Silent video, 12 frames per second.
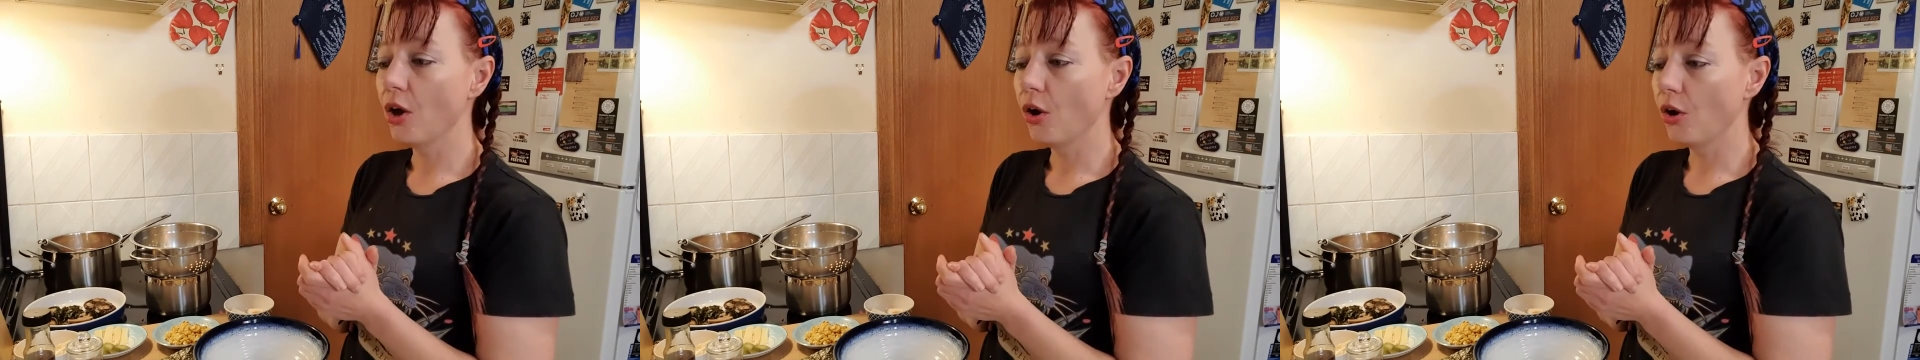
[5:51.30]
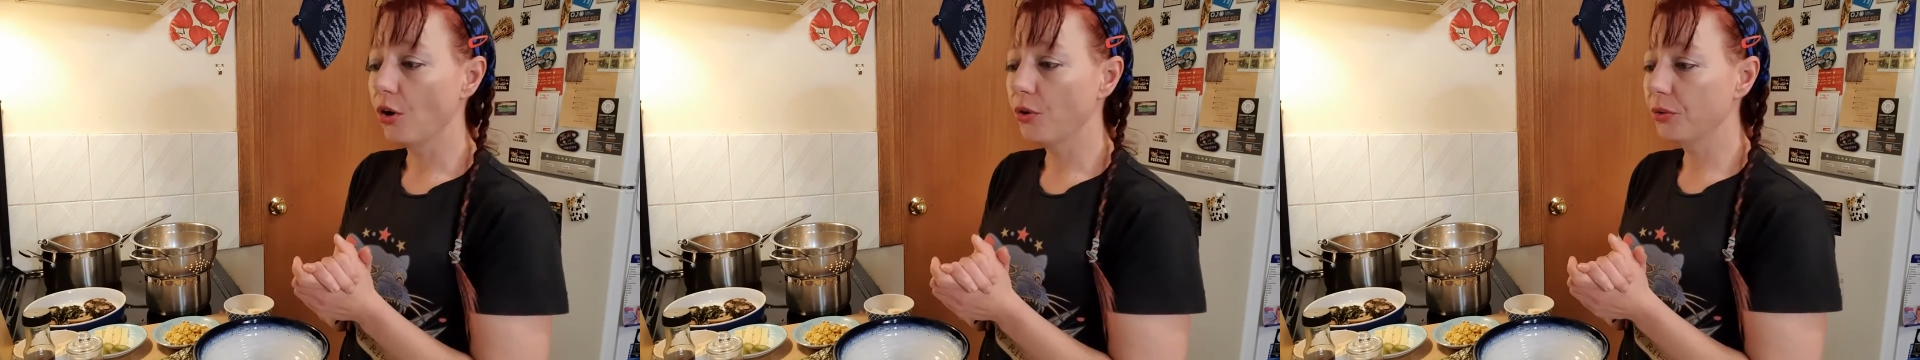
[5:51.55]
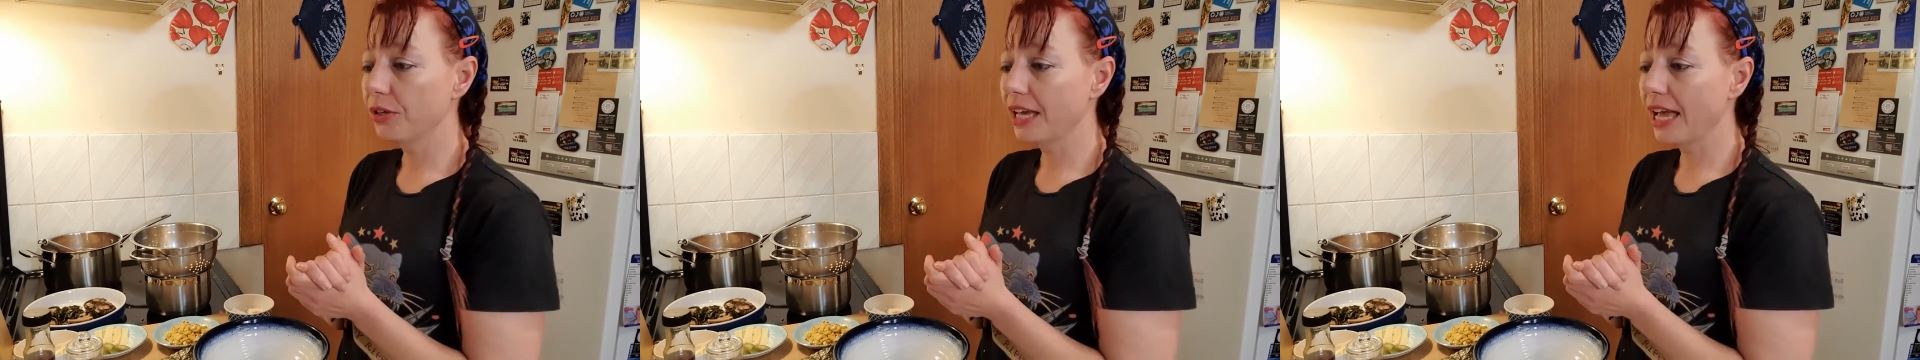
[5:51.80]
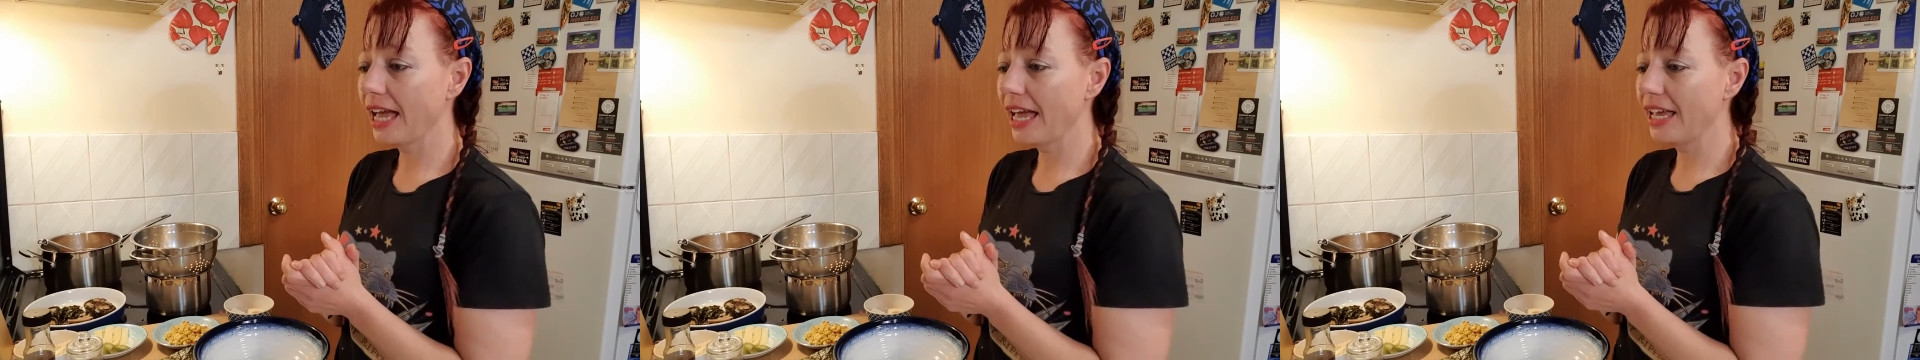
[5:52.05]

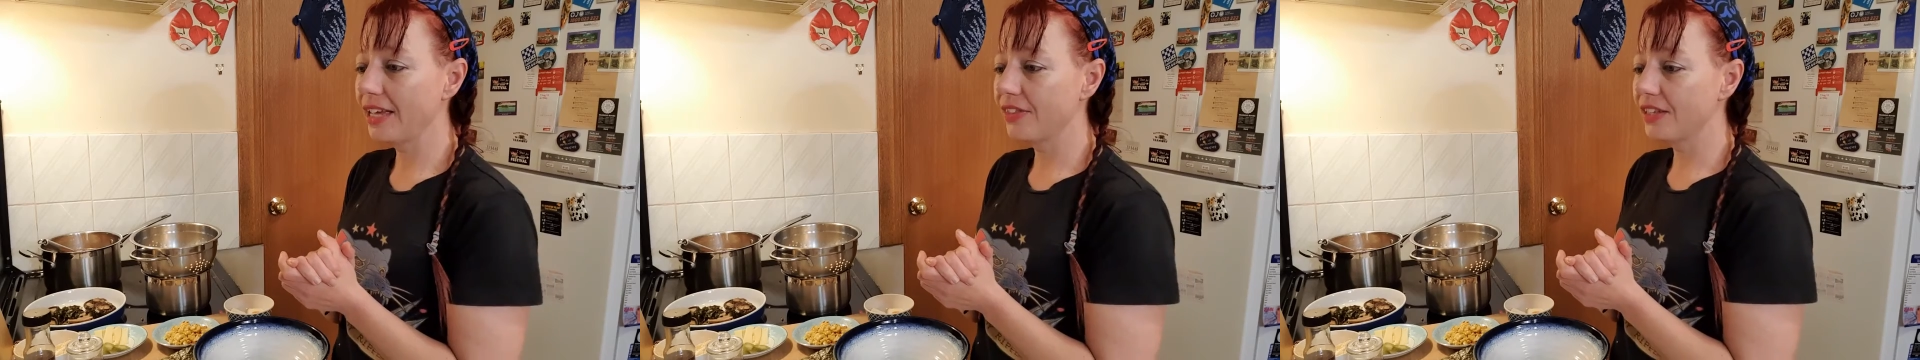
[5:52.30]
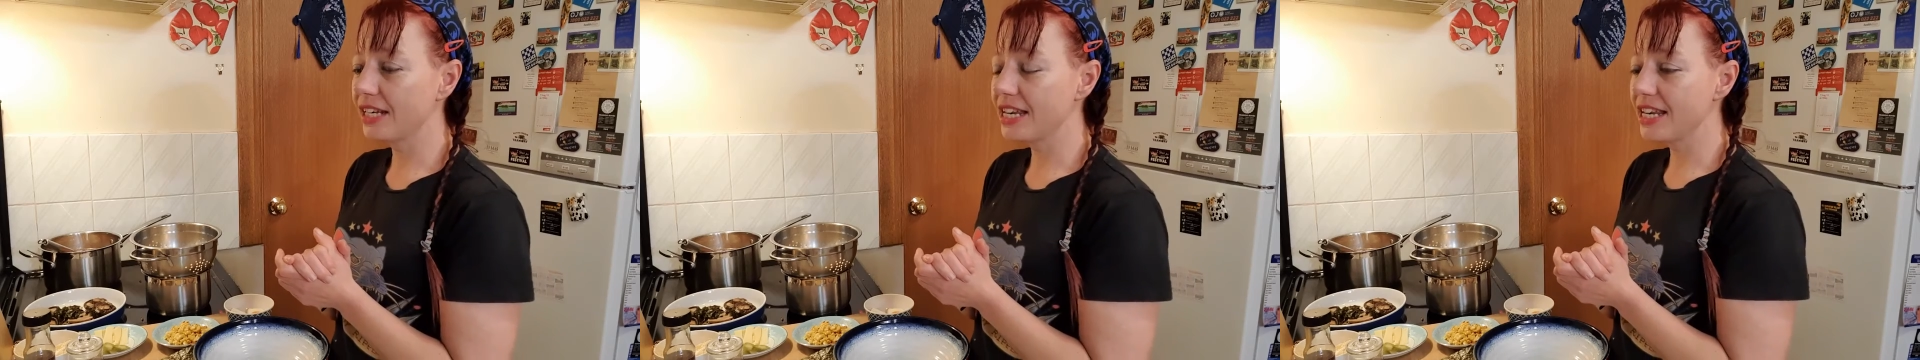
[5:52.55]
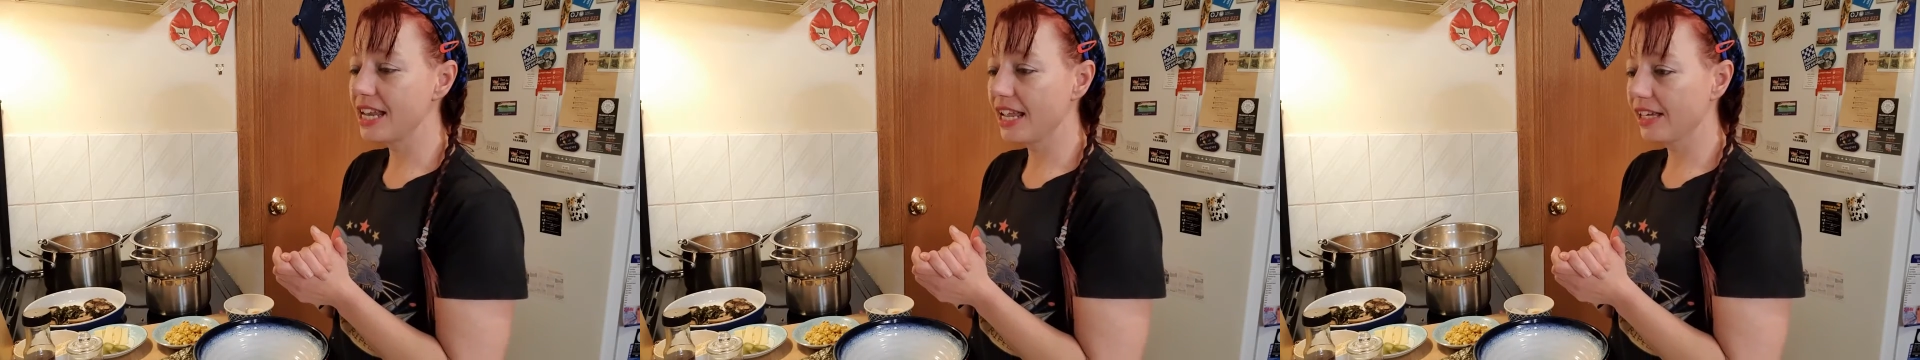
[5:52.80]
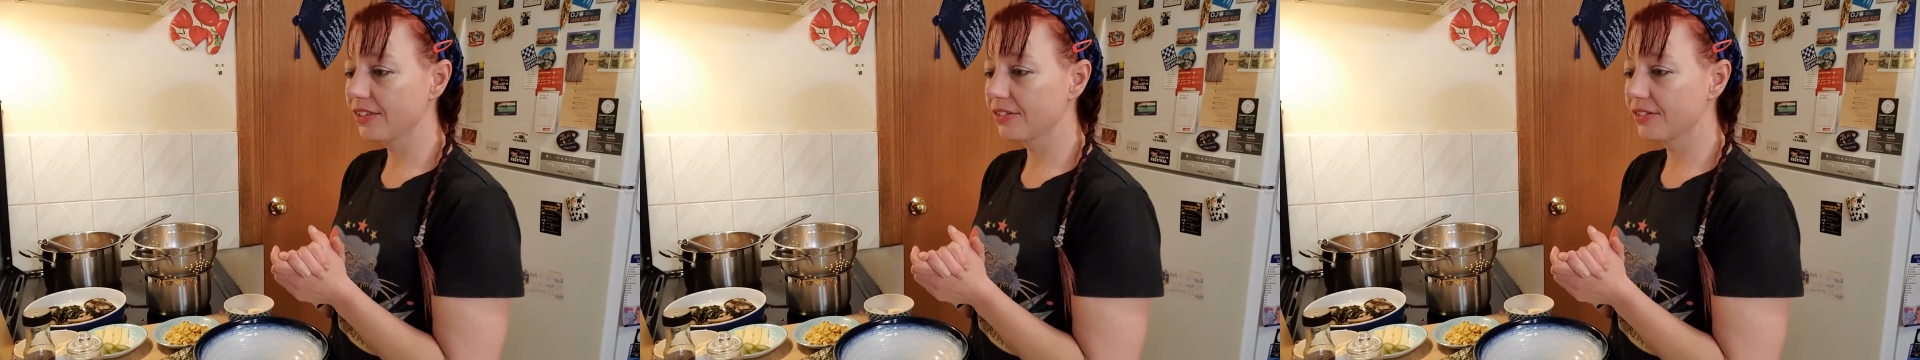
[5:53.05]
Okay, the
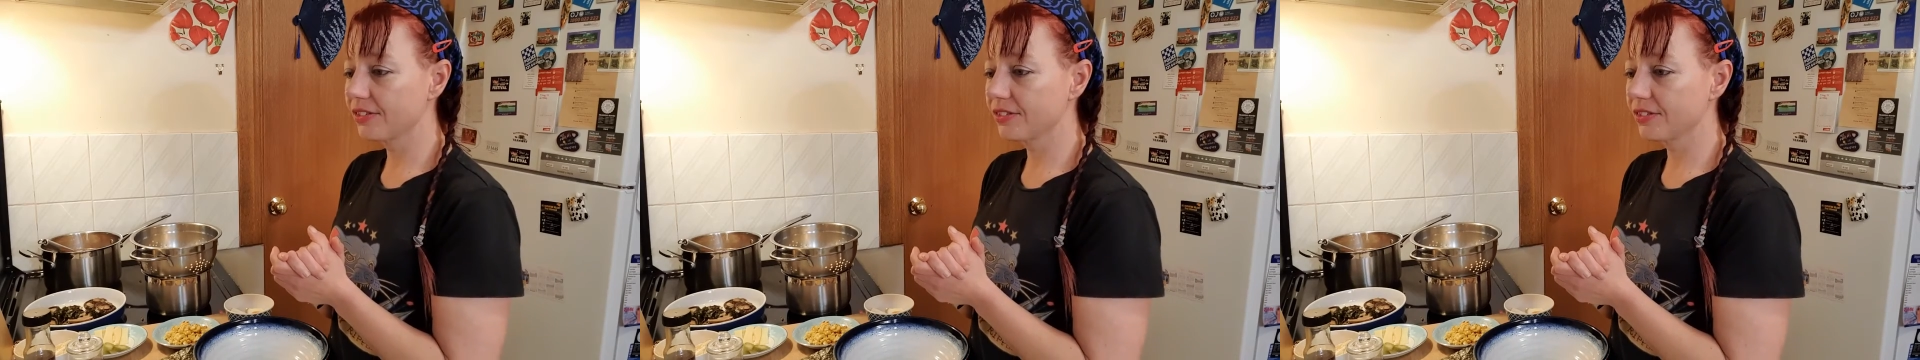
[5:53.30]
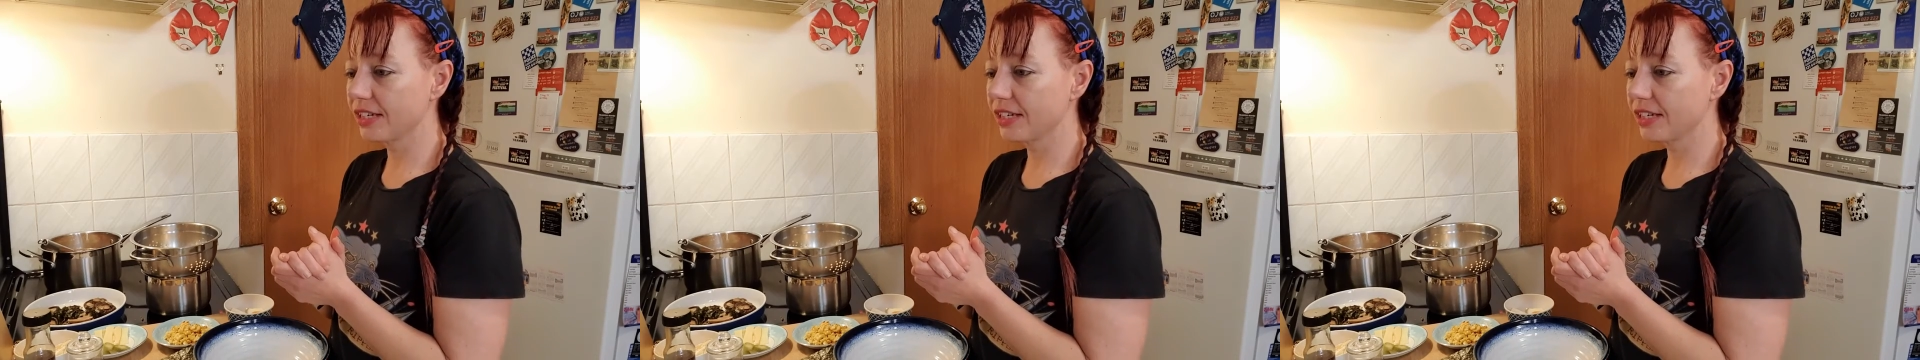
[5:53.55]
next